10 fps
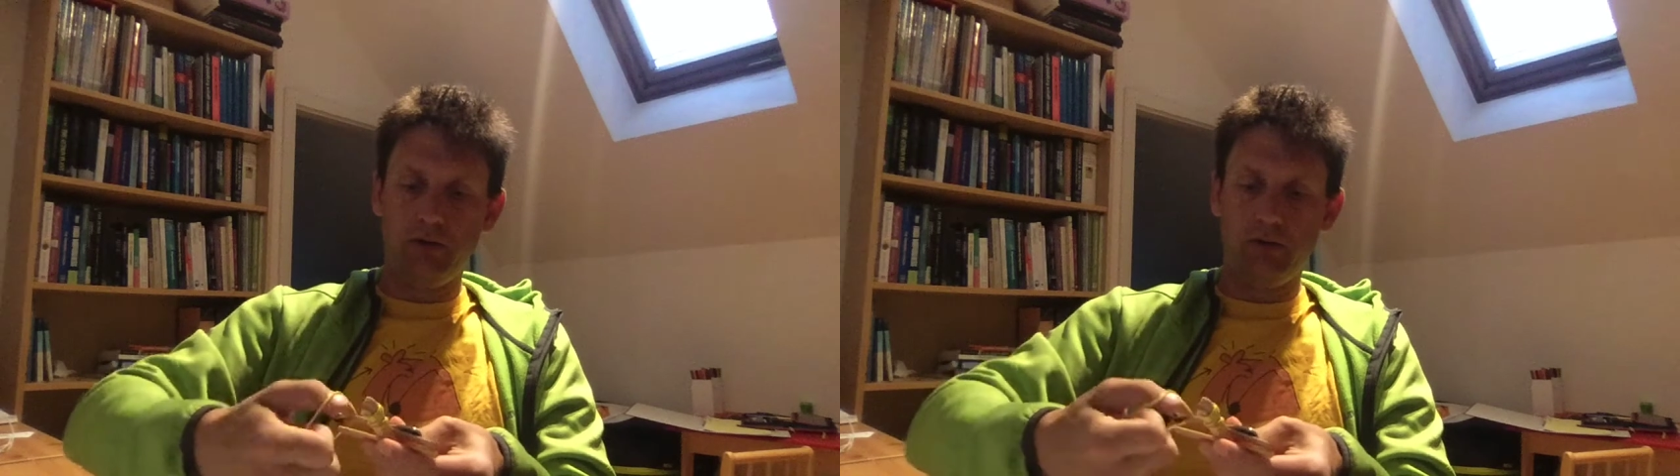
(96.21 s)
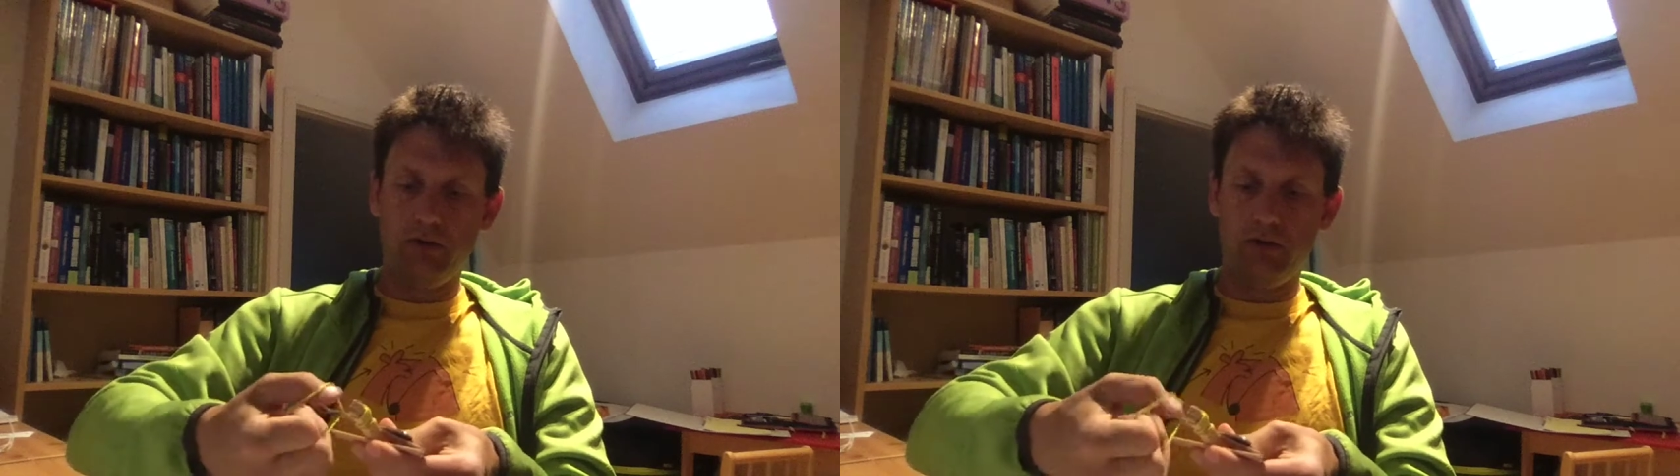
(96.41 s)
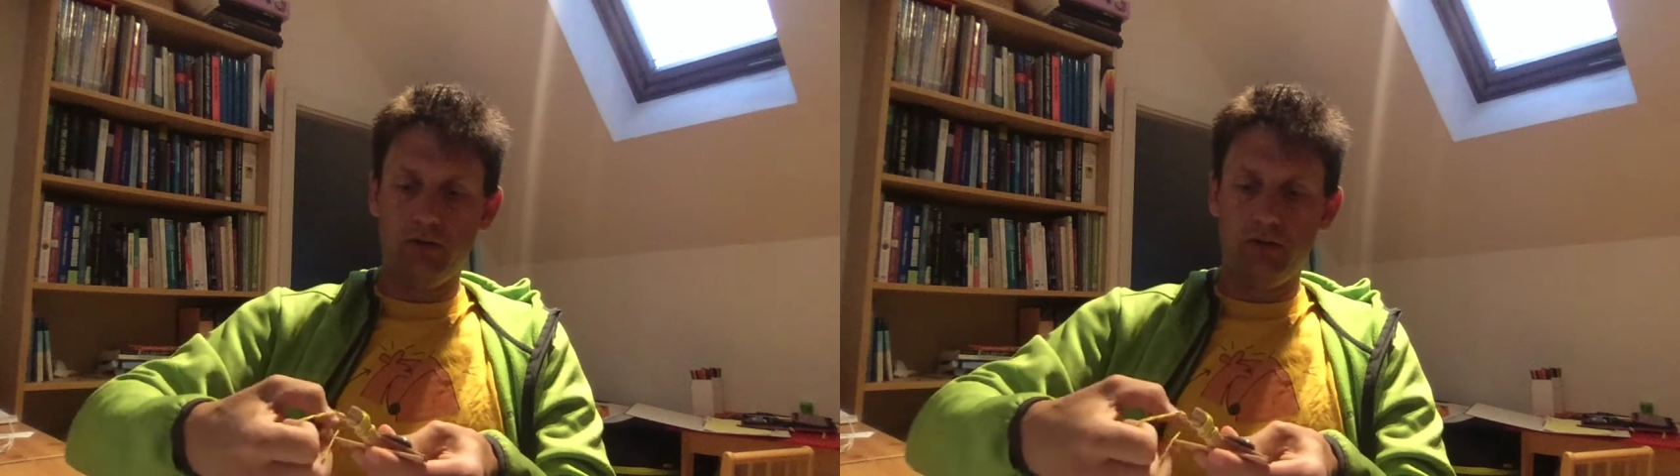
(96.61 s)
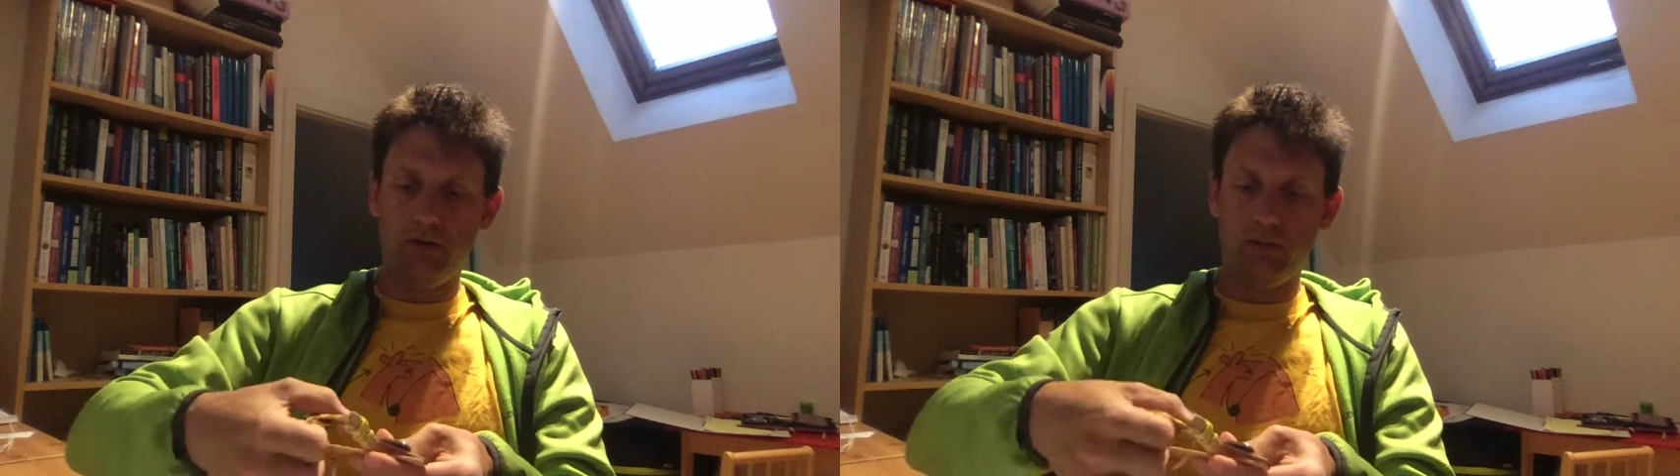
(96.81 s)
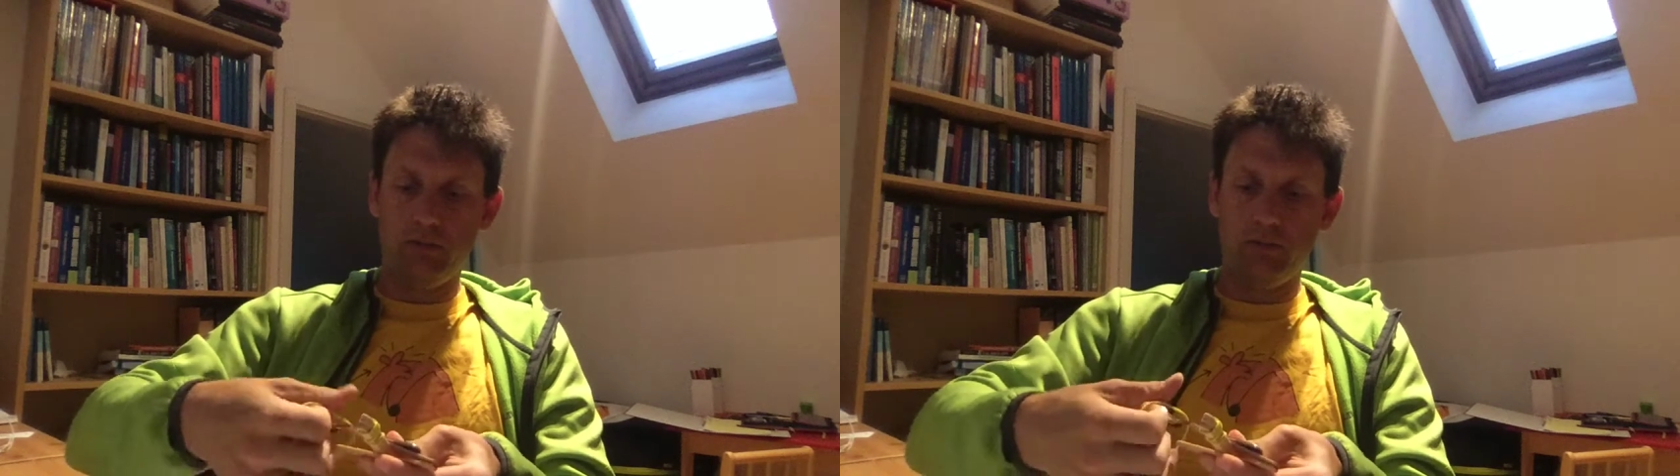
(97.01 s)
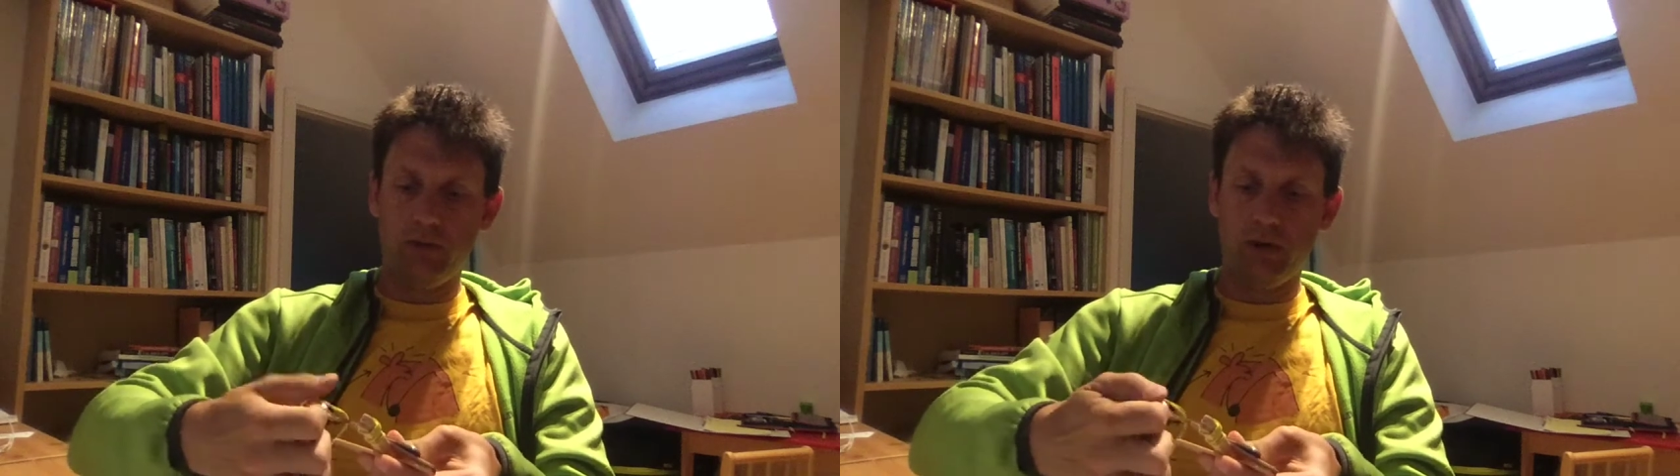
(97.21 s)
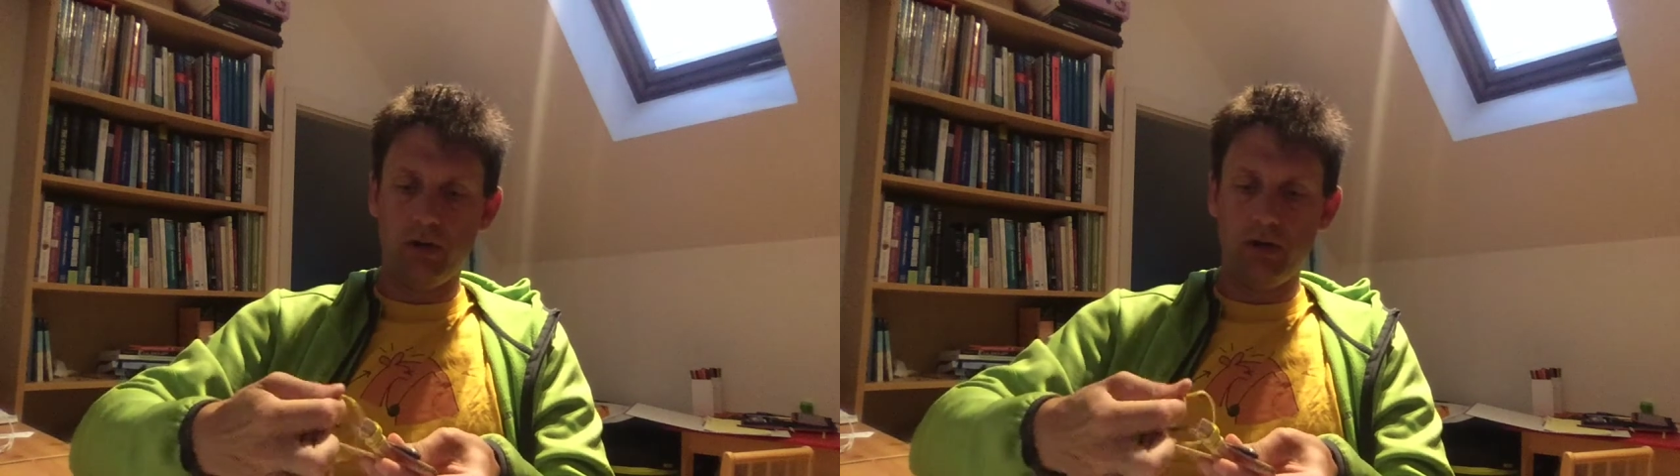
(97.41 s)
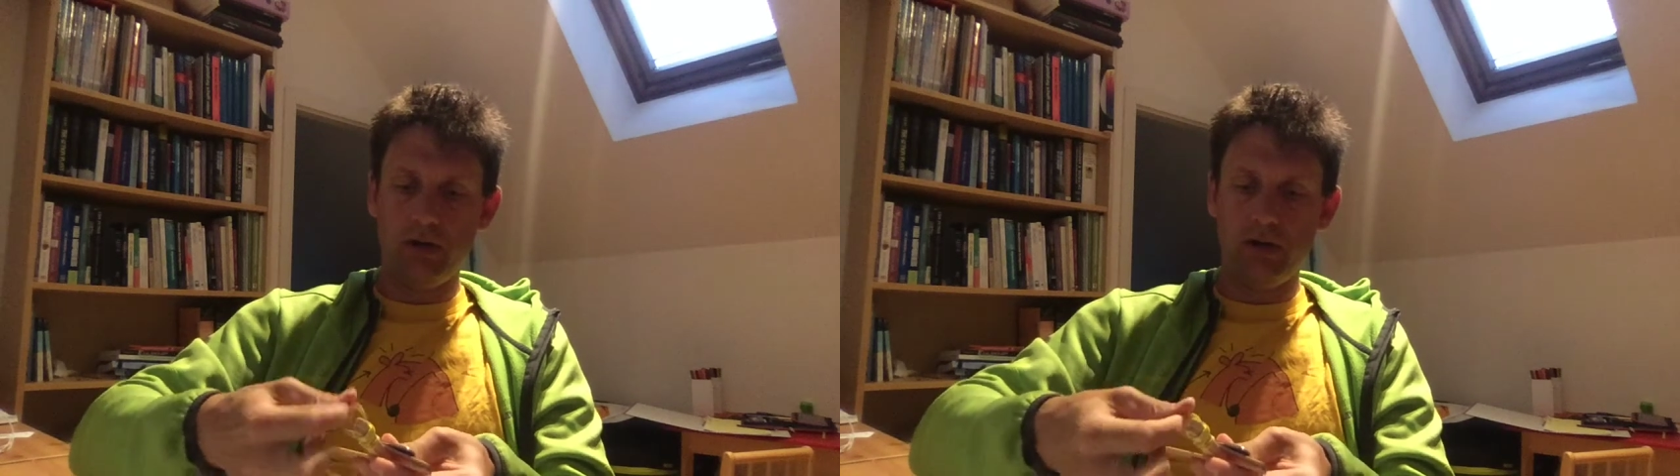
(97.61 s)
to
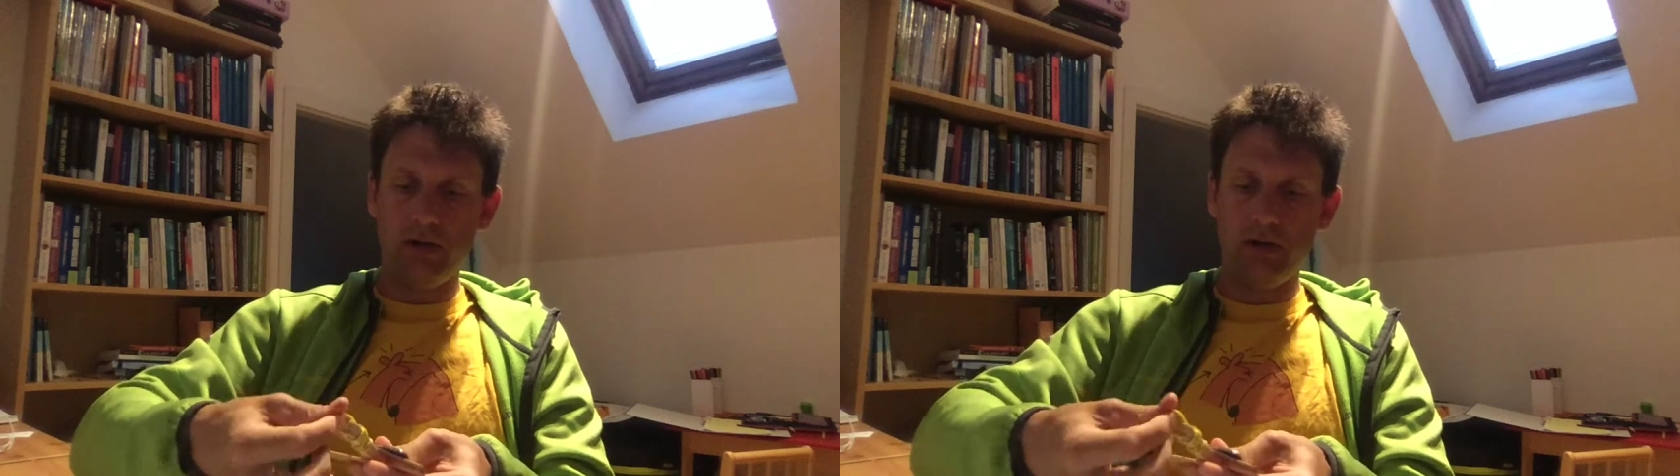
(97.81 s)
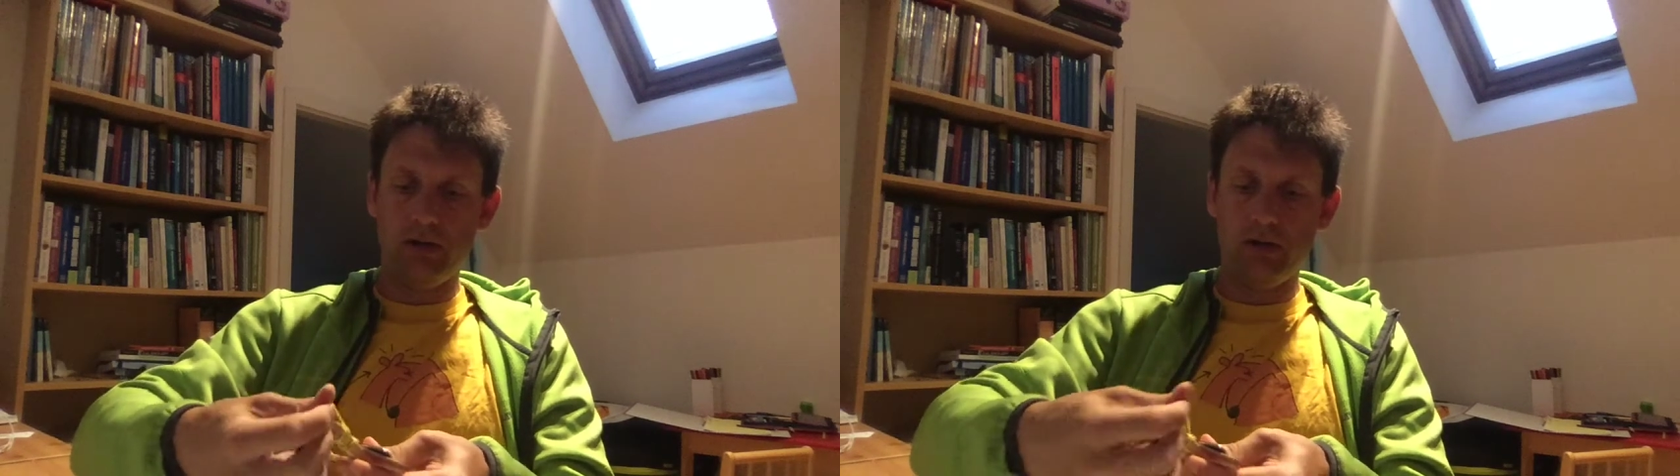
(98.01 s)
bind